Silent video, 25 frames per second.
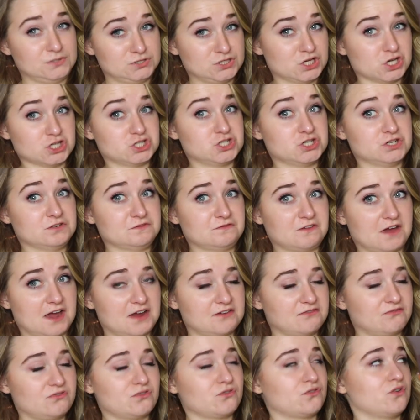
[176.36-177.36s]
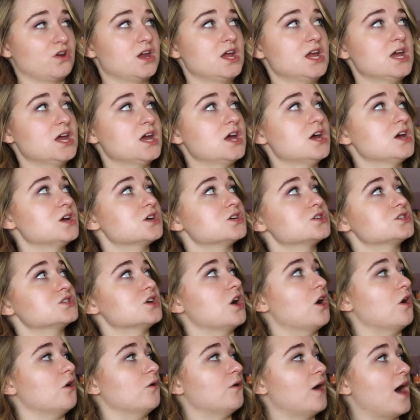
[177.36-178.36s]
touching five three,
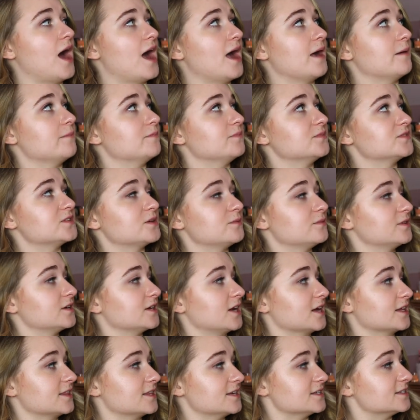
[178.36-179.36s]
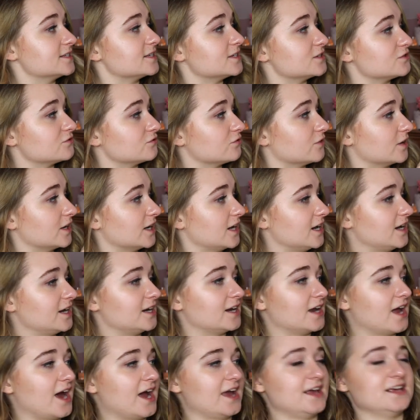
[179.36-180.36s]
so um something like this is really
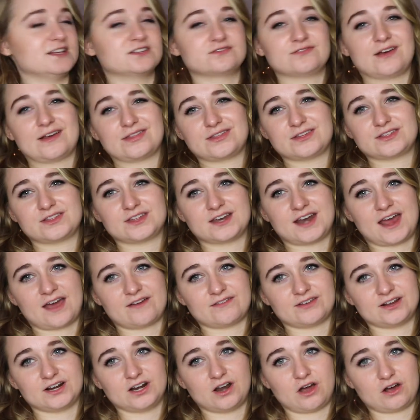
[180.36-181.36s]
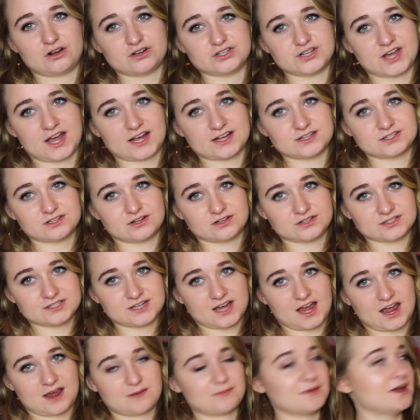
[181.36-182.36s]
nice rather than having long jackets all the
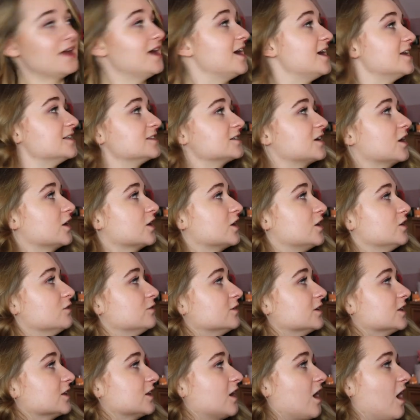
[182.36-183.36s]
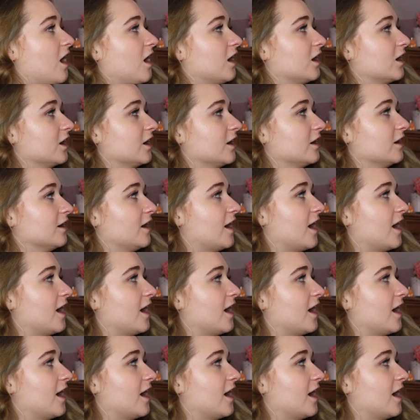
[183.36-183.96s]
time it's got a cute little collar